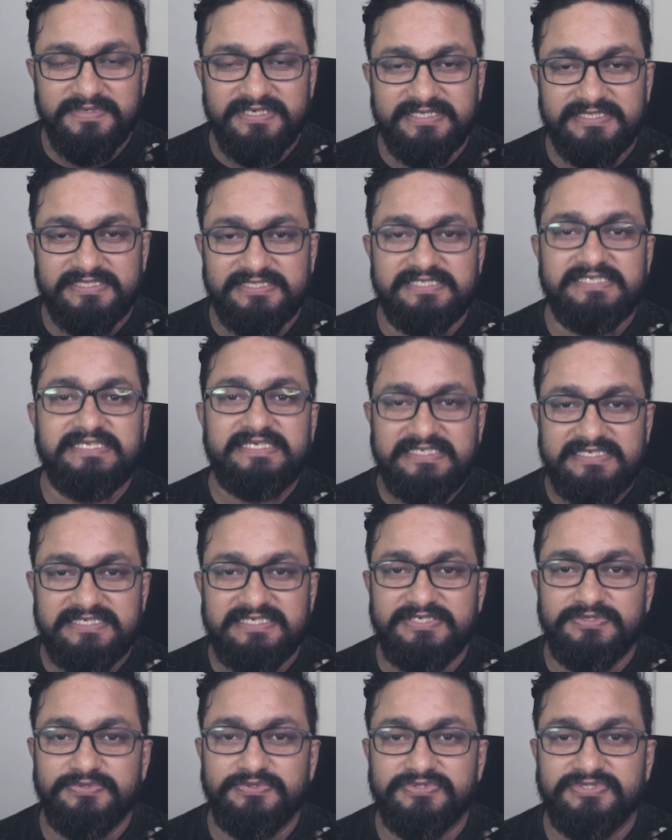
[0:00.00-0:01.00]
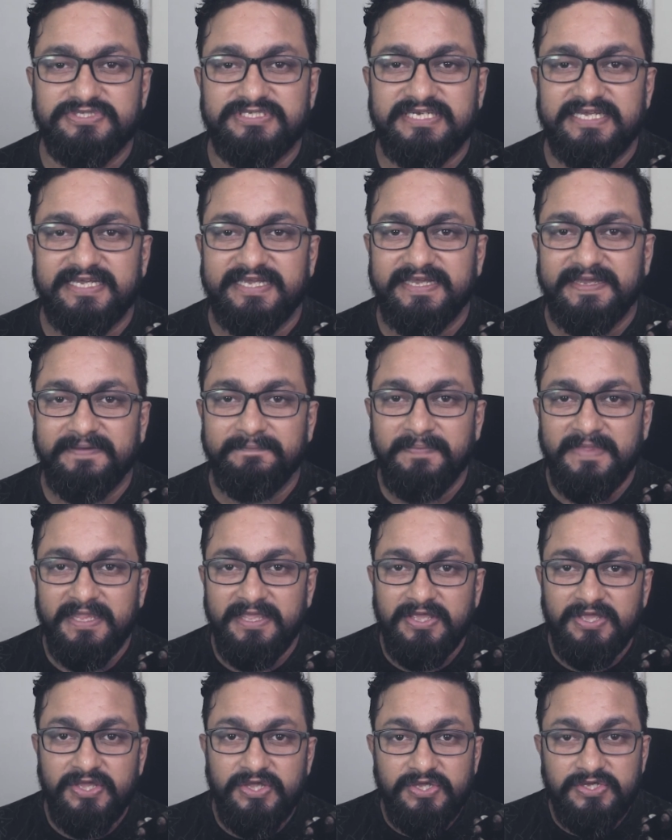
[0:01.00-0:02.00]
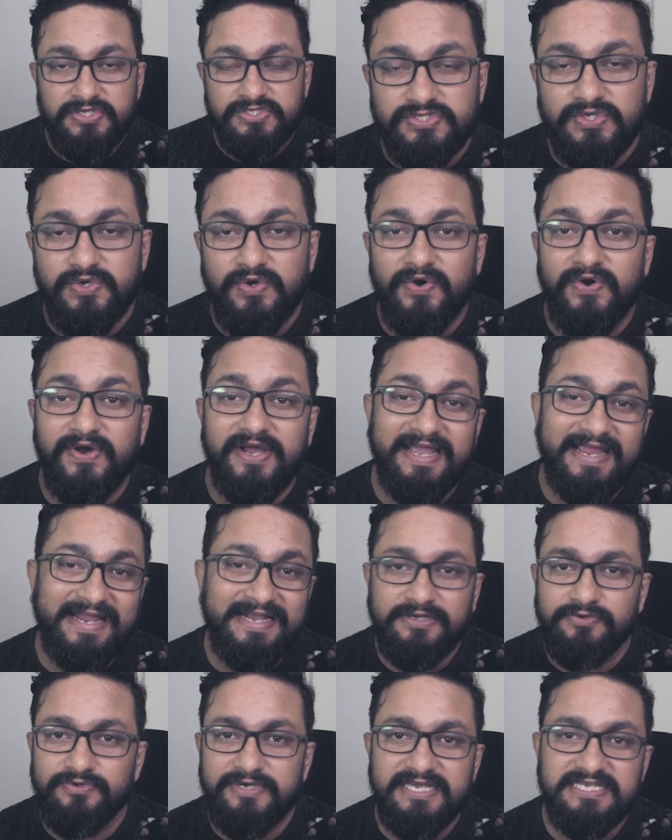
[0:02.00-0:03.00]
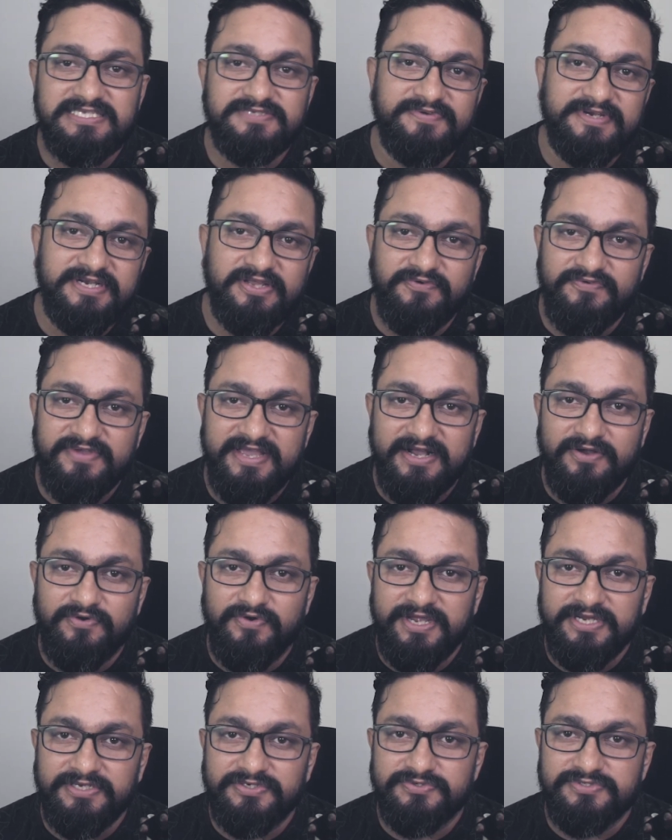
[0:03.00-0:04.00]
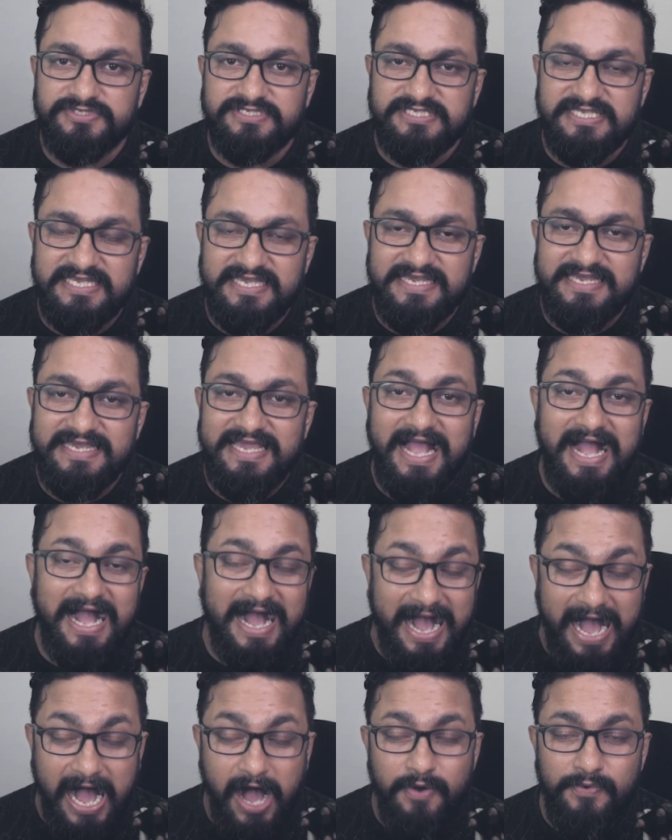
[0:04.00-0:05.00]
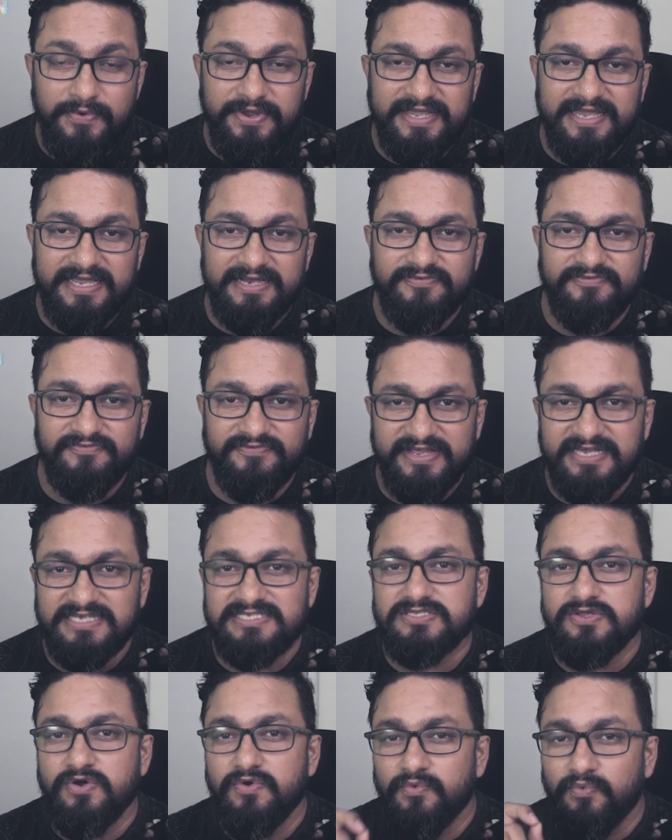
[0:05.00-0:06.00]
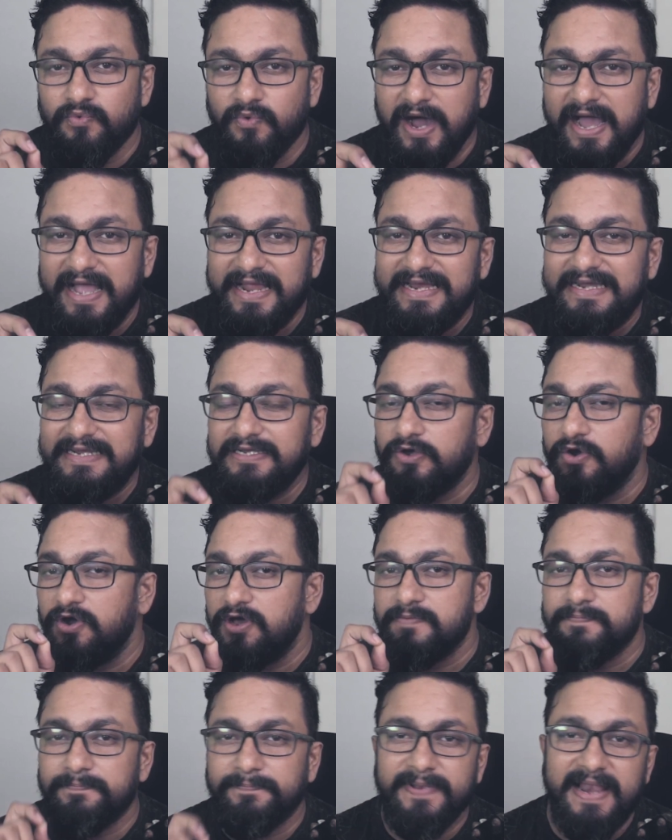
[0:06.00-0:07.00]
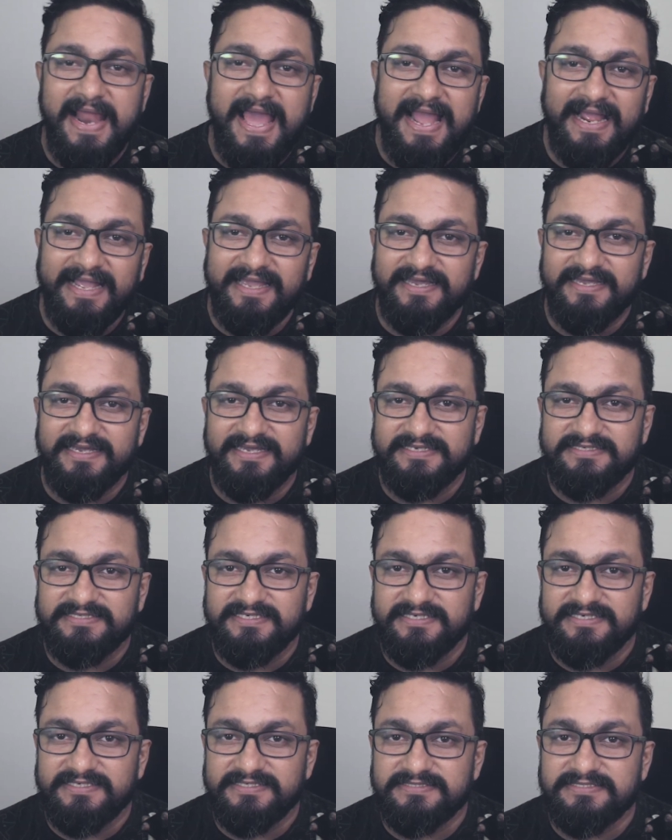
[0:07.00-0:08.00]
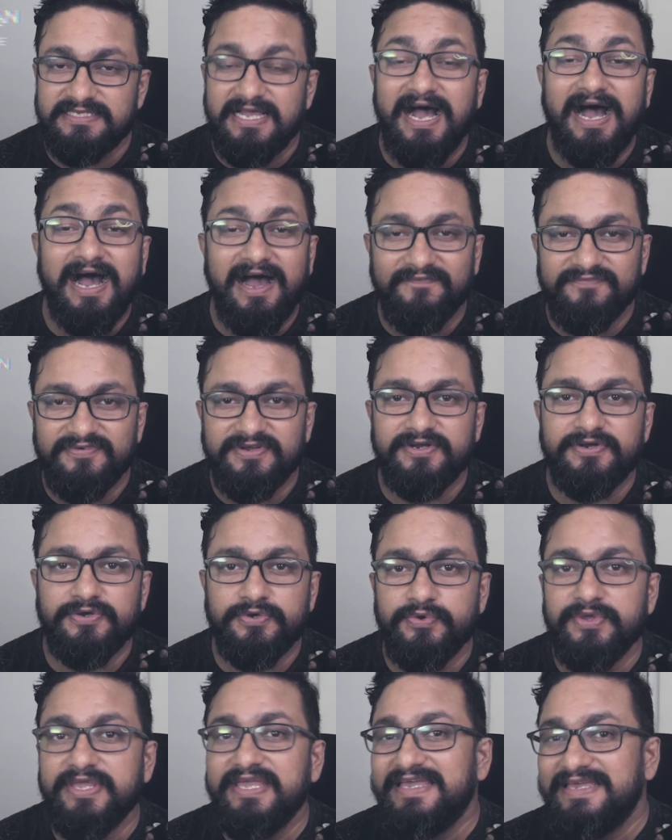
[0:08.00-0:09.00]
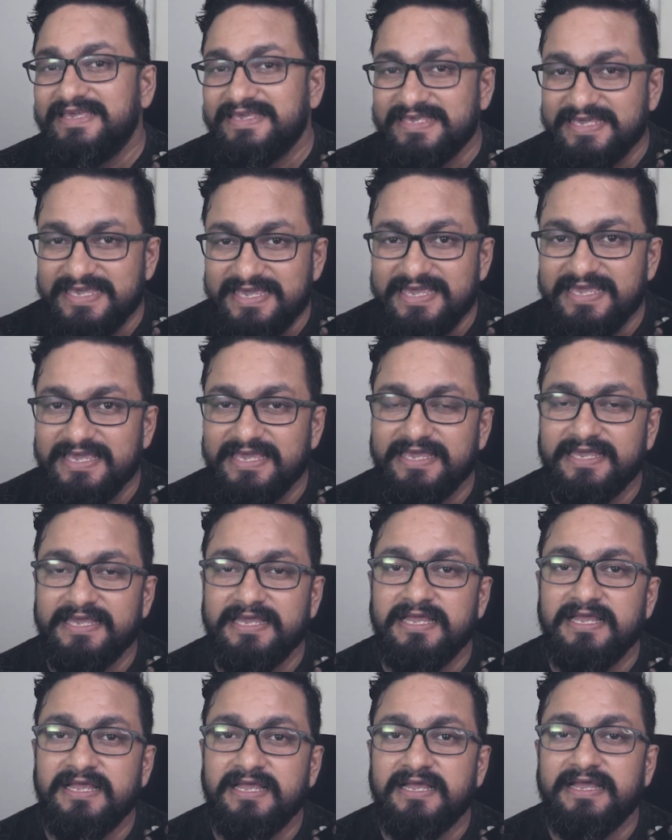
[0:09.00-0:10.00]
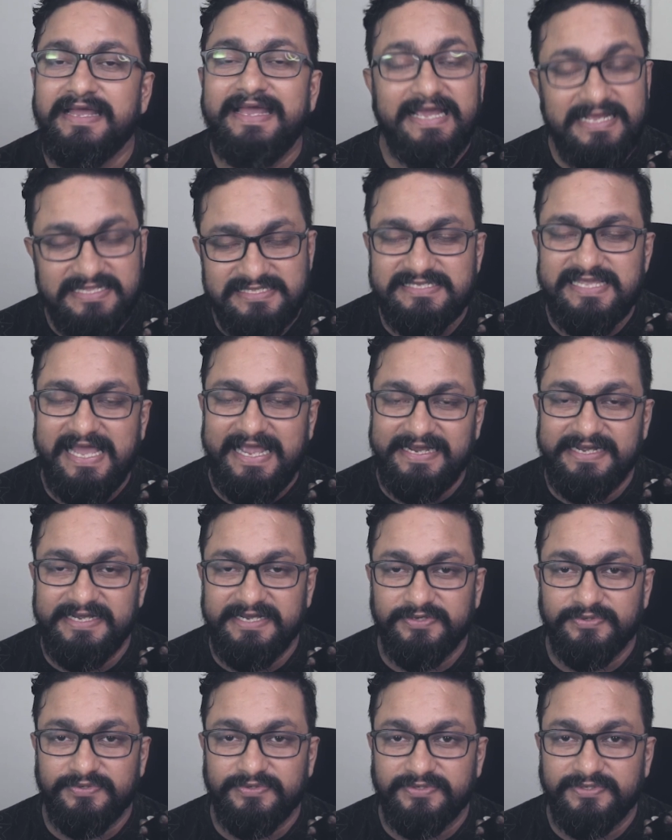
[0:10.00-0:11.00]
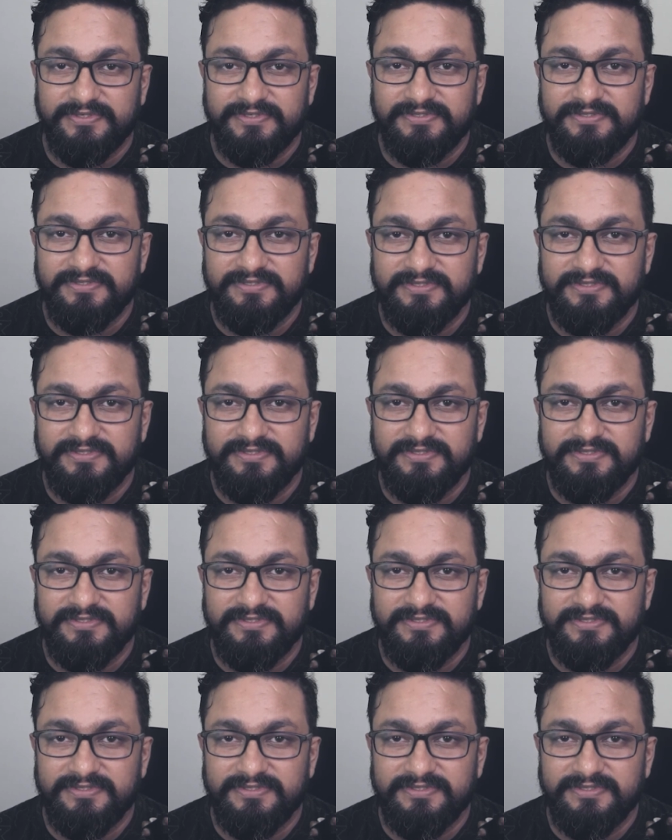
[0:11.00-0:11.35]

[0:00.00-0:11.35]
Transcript: Minutes Tuesday. So in today's video, we are going to see how we can fix white or black edges after doing keying inside Nuke.